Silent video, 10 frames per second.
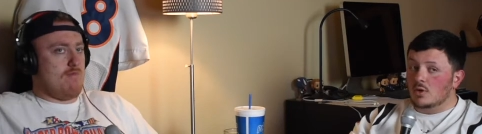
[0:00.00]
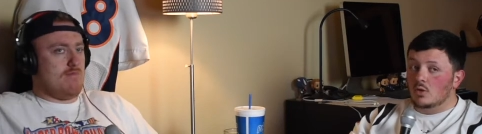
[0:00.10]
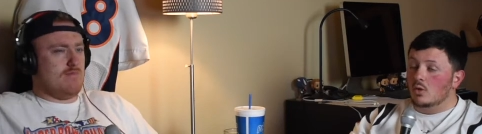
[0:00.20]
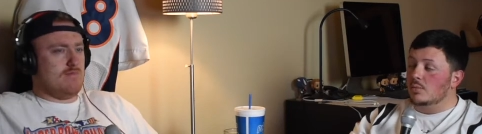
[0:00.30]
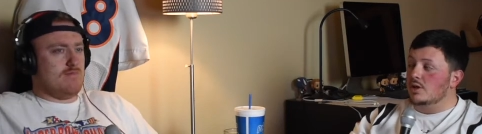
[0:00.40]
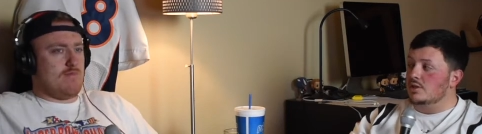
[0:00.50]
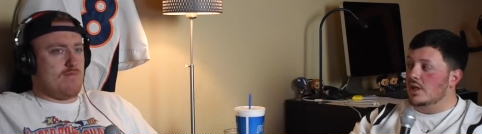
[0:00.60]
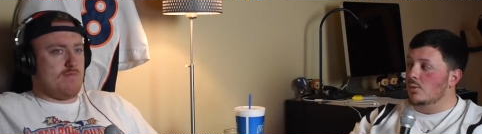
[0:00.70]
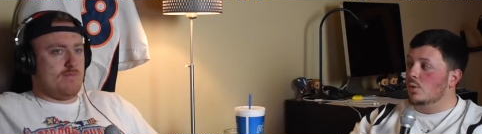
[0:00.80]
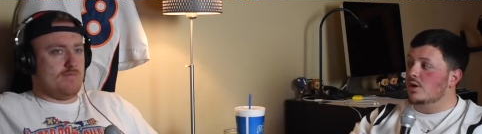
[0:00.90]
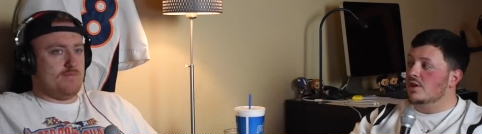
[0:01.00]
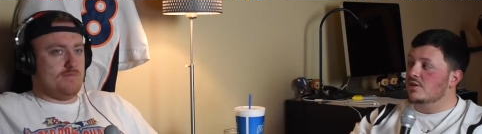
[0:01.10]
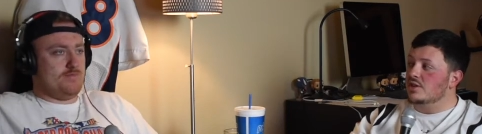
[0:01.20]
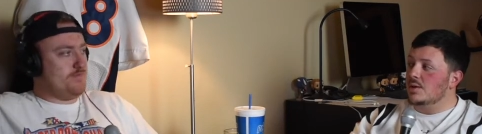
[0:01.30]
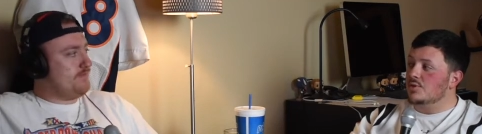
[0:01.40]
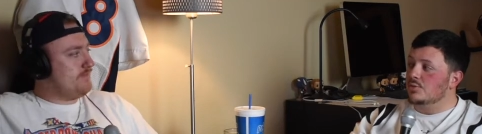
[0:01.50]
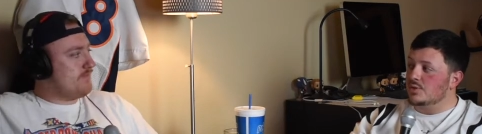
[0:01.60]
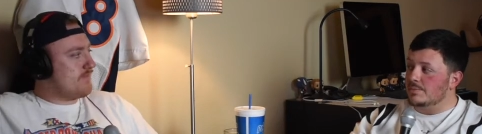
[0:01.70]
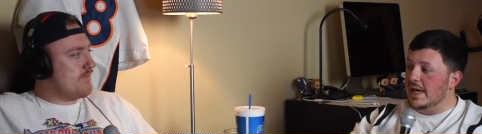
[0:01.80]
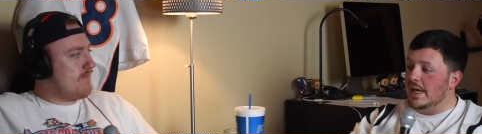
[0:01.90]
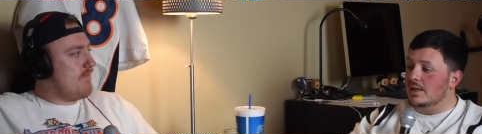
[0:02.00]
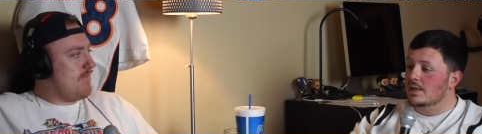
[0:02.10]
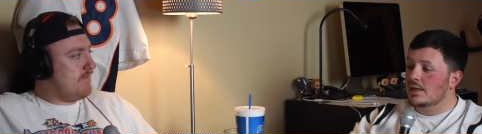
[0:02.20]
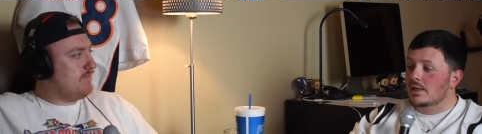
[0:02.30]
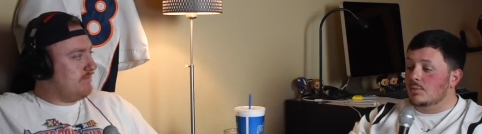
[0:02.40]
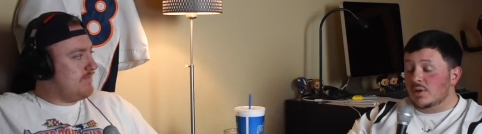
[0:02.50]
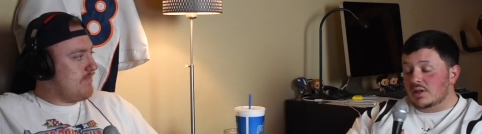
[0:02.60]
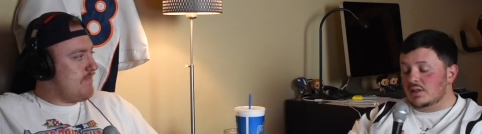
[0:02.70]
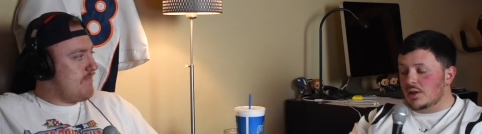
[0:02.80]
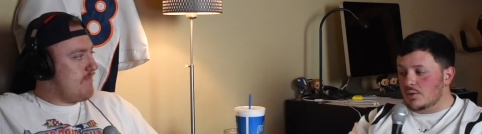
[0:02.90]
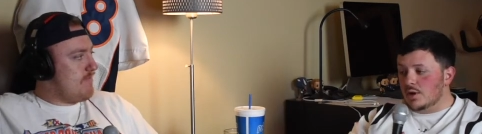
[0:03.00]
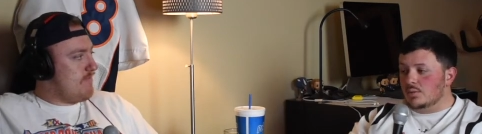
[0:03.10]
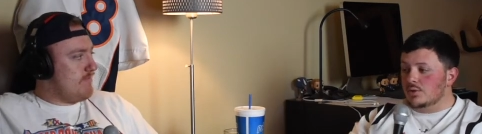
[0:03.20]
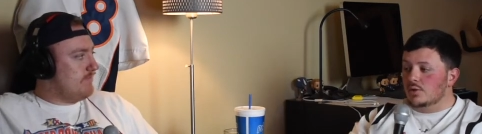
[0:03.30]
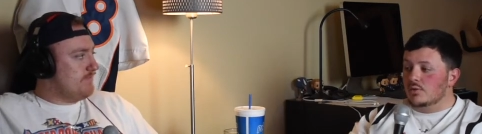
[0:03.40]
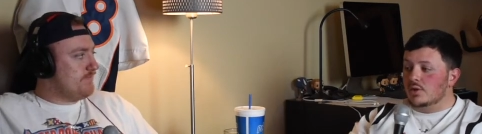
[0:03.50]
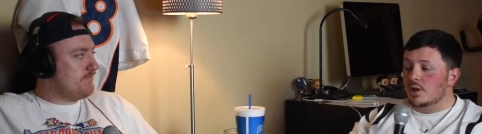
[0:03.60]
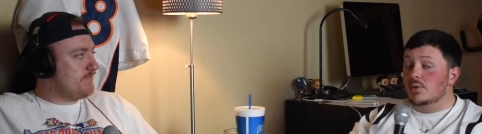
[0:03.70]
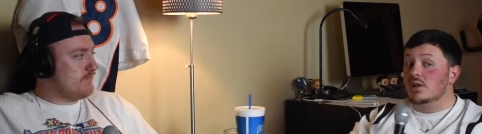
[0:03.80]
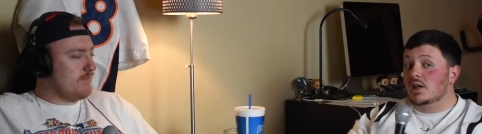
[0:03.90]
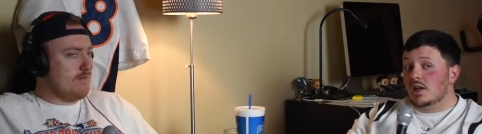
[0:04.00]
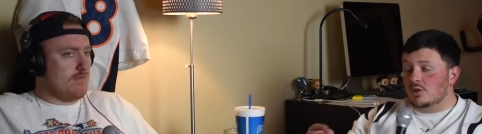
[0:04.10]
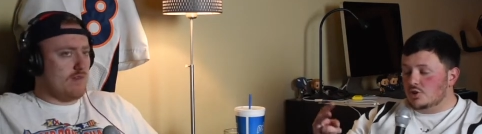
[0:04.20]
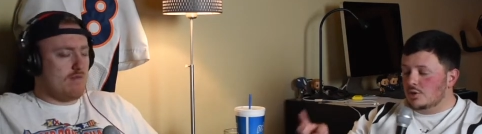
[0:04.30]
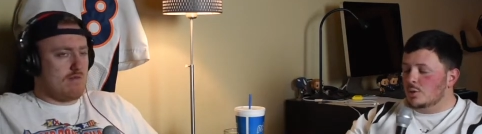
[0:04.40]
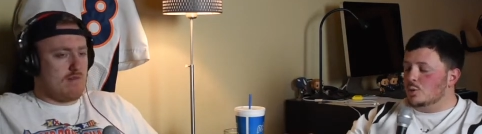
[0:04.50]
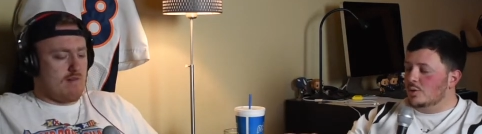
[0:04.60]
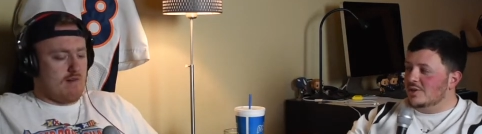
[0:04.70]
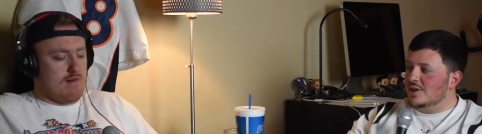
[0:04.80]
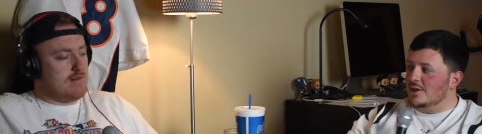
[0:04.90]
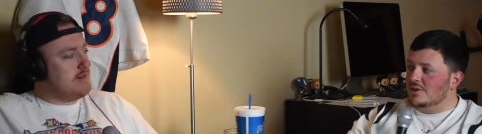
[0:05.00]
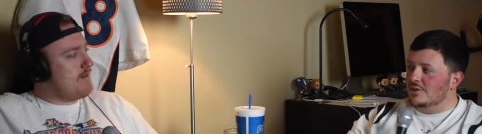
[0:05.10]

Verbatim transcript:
Speaker 1: a whole bunch. That one interception was bad, but they were able to overcome it. should have thrown the second